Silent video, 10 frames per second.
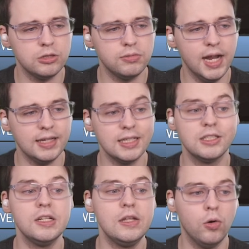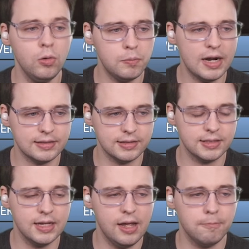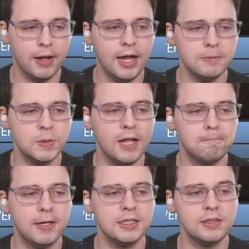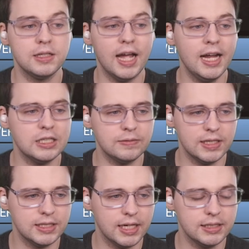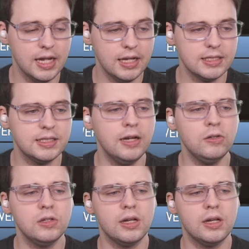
is reacting to your presence. Perhaps you'll have better luck activating it. Stay on your